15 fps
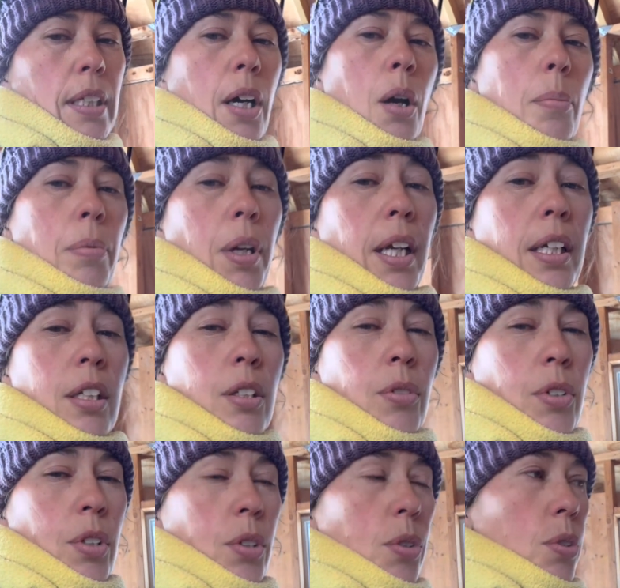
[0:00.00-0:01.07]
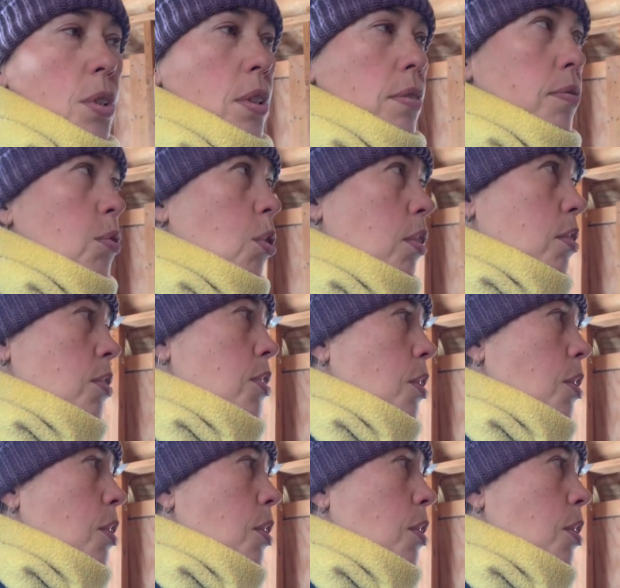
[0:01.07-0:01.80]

out, but I can use those for this